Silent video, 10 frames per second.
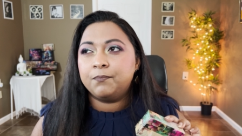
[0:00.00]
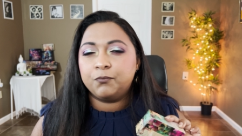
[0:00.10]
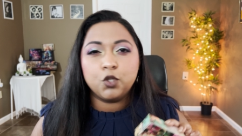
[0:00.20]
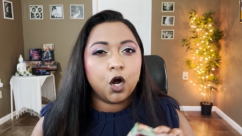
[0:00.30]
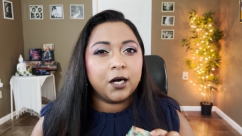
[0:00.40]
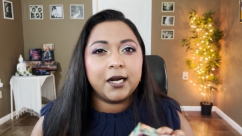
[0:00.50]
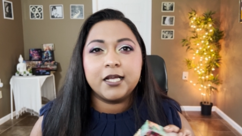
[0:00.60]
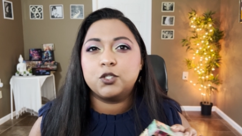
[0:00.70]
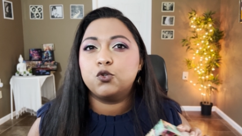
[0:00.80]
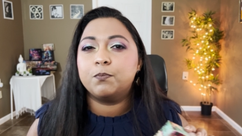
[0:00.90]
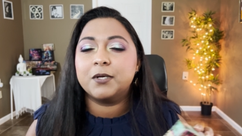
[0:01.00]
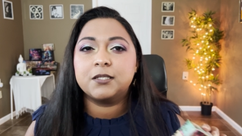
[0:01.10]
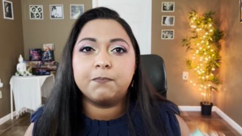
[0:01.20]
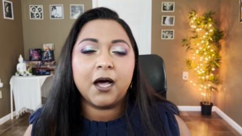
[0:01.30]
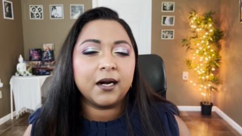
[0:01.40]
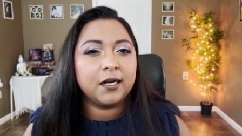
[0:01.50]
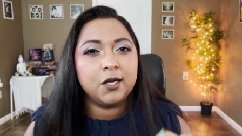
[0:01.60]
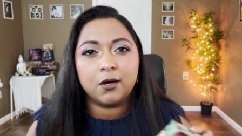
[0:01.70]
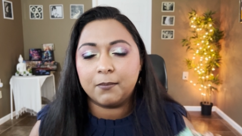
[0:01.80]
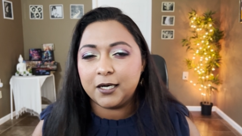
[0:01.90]
not like super sparkly
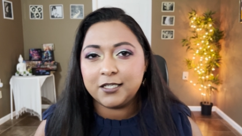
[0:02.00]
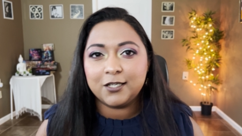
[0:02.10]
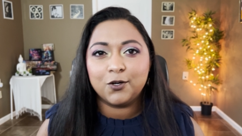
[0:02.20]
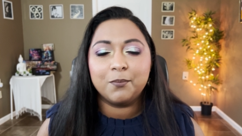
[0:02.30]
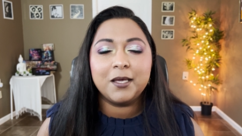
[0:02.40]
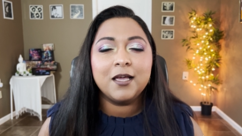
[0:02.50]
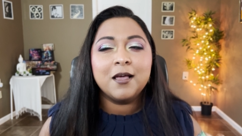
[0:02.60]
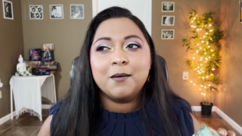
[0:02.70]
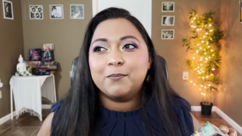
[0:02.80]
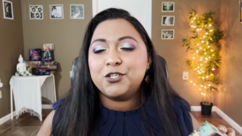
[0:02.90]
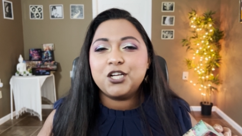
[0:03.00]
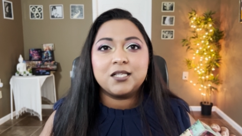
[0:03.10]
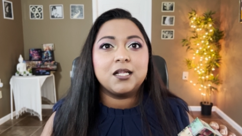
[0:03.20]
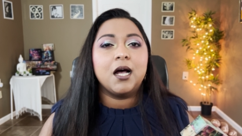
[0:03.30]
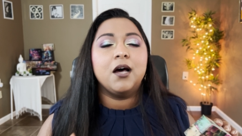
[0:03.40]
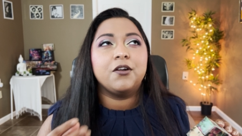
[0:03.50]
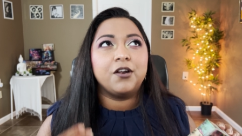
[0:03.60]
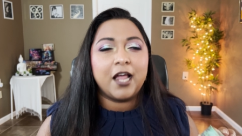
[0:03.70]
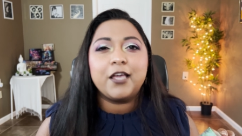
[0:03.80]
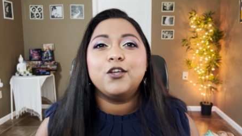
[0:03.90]
or multi chromey but just a
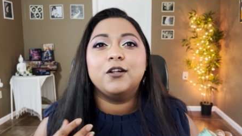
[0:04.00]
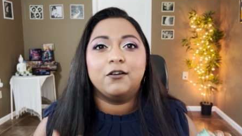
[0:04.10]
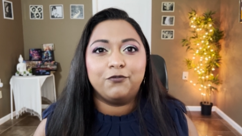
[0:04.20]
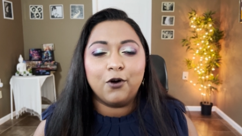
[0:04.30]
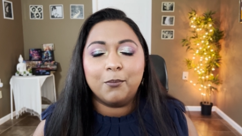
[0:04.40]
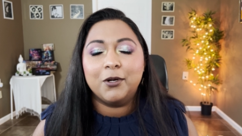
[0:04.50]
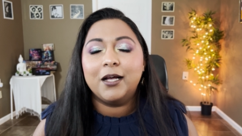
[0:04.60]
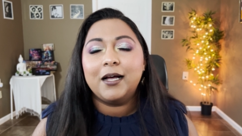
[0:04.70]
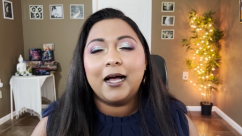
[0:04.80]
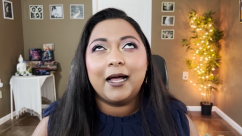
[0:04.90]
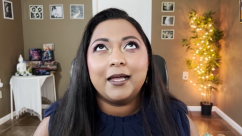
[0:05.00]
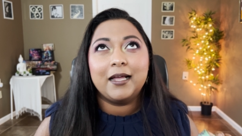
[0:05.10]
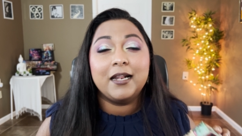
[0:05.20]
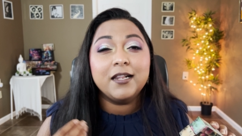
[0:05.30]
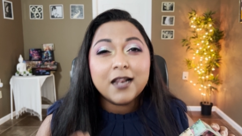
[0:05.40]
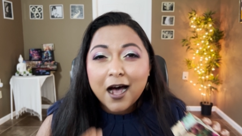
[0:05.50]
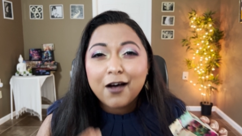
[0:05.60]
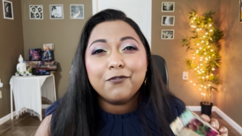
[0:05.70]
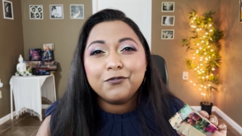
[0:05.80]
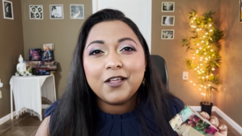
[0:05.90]
regular formula. I
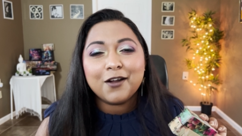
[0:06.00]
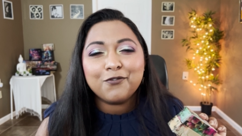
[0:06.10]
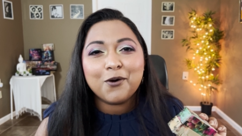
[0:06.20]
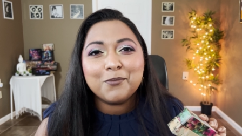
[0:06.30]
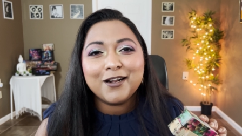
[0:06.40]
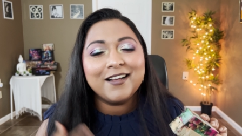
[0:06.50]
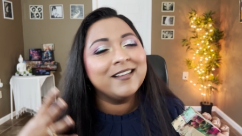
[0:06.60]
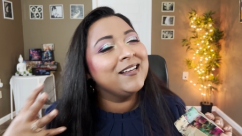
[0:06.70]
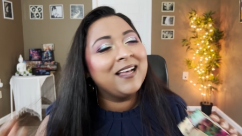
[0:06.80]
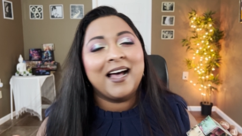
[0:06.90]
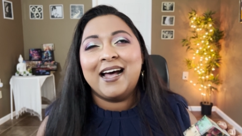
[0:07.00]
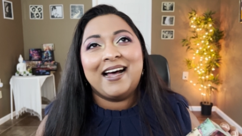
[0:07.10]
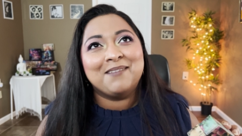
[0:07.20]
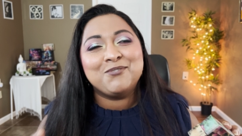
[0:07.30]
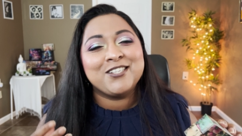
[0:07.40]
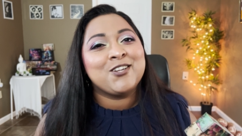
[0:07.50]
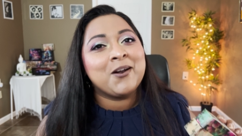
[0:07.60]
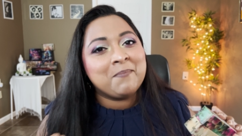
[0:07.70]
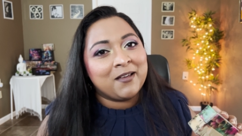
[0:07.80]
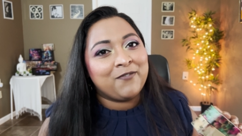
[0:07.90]
love their formula. I'm just not a
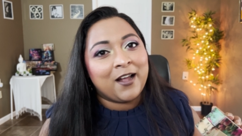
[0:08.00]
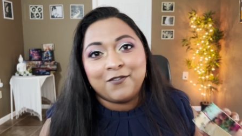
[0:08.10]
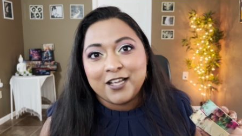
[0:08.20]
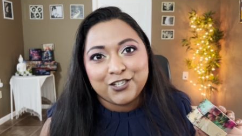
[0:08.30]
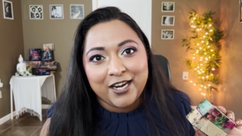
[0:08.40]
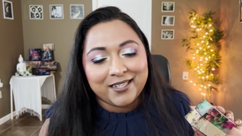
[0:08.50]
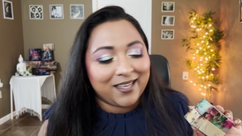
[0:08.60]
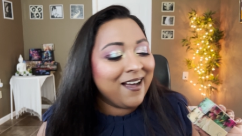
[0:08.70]
big fan of their shades.